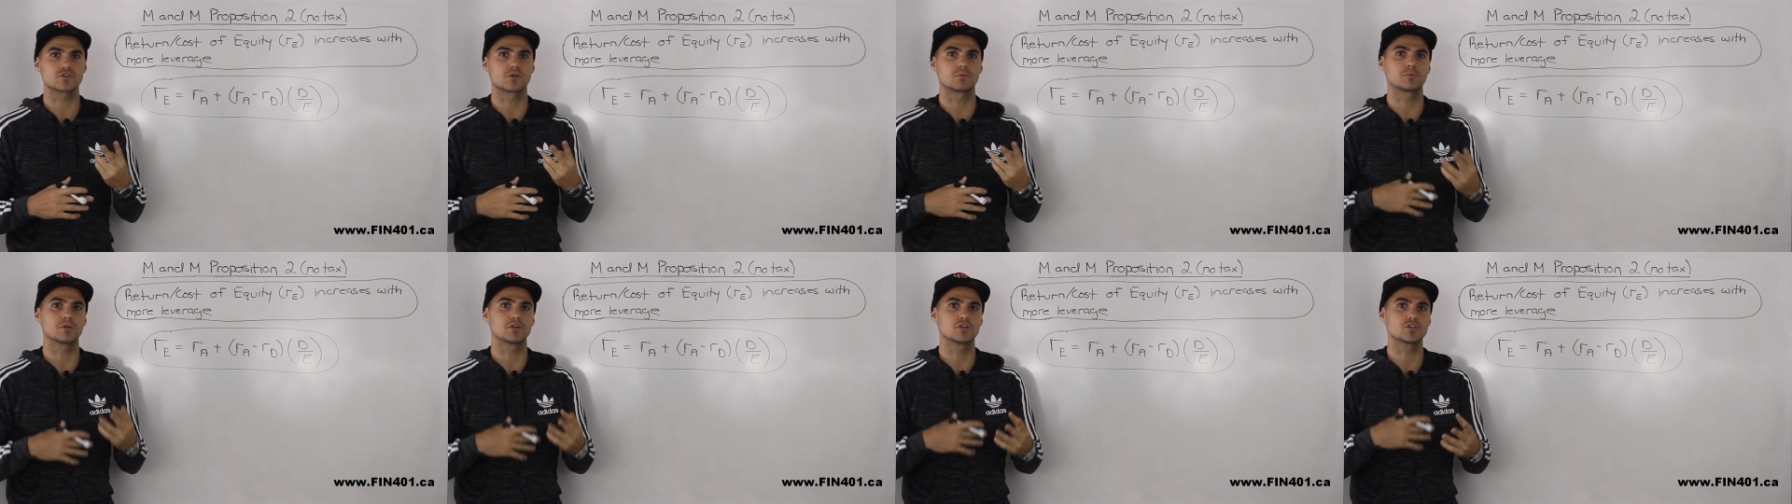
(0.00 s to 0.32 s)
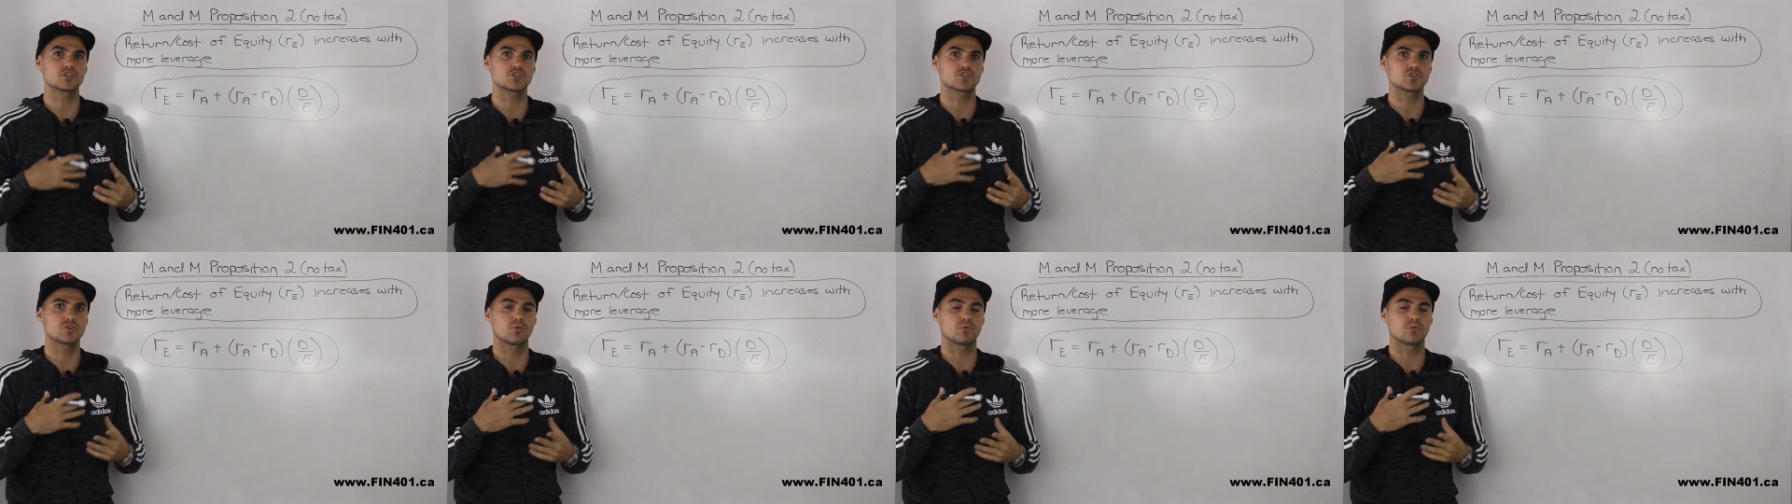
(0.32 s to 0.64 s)
So I'm going
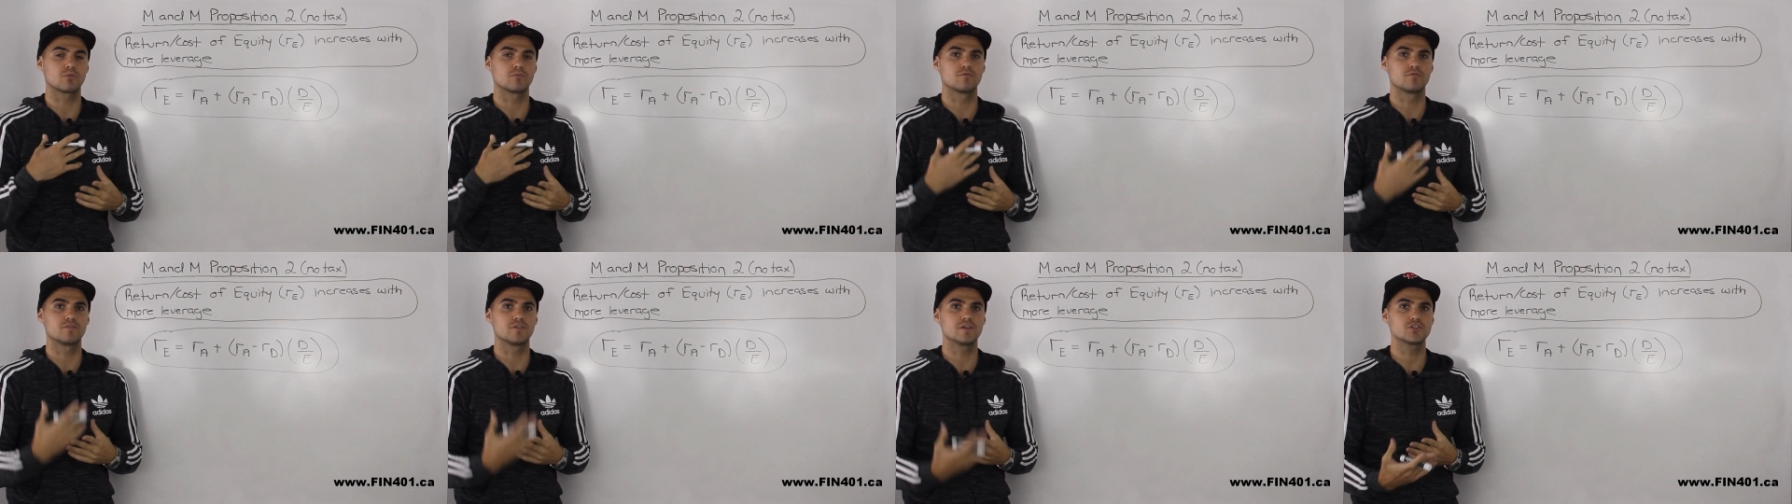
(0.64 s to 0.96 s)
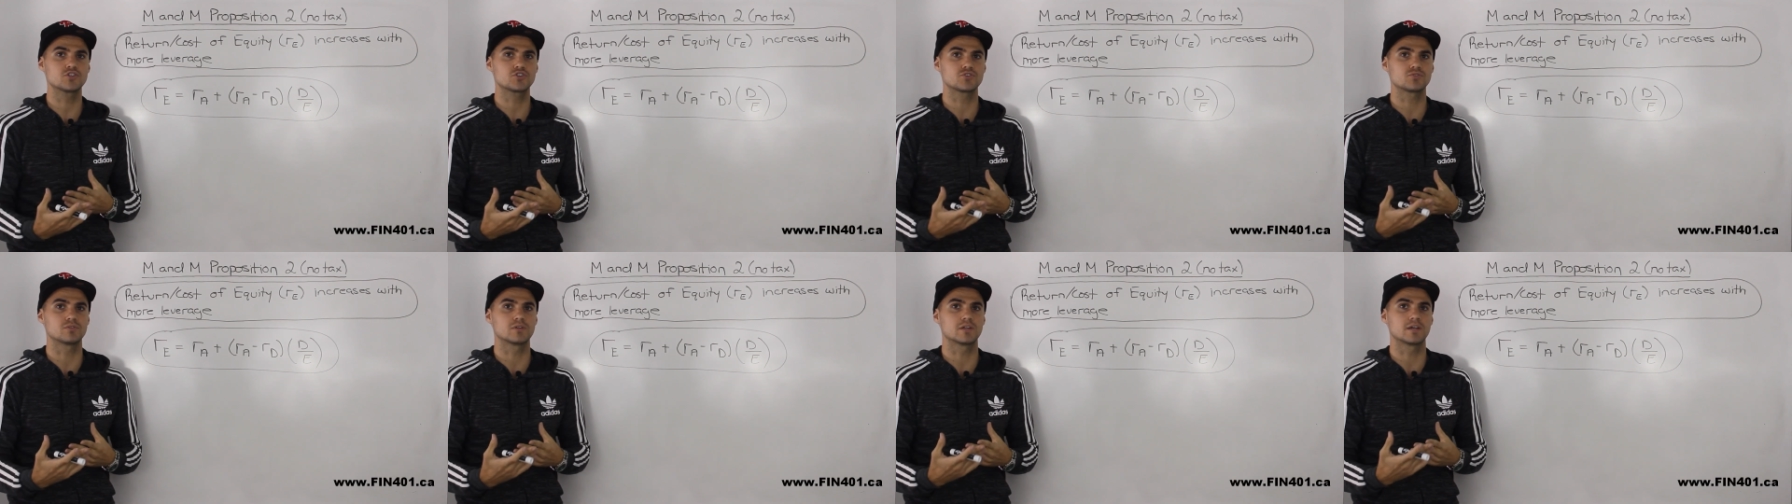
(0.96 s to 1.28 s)
to show them
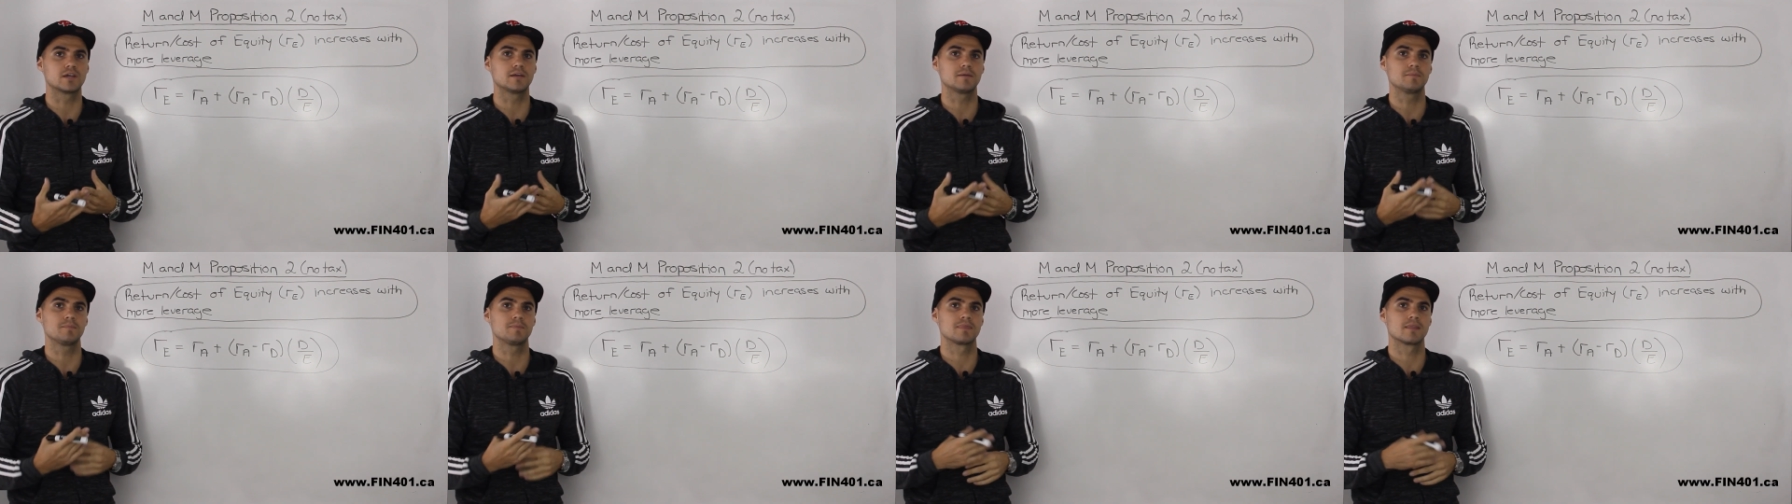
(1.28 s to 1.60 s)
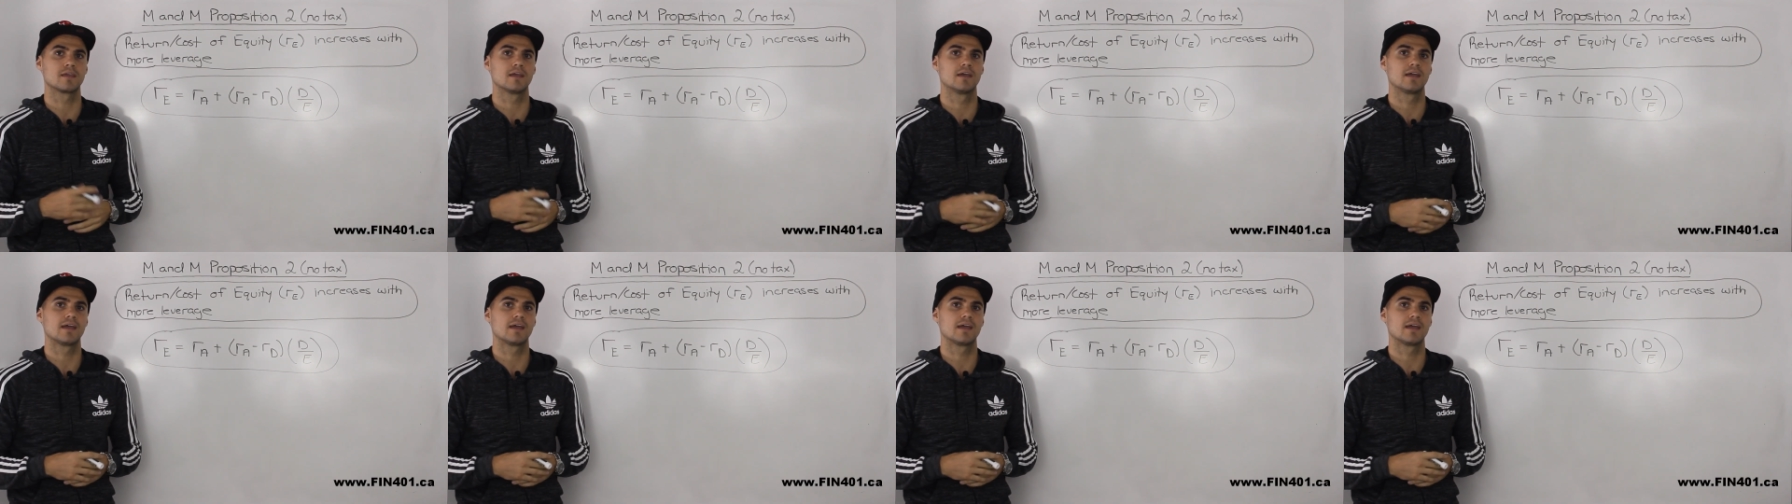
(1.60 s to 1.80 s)
visually,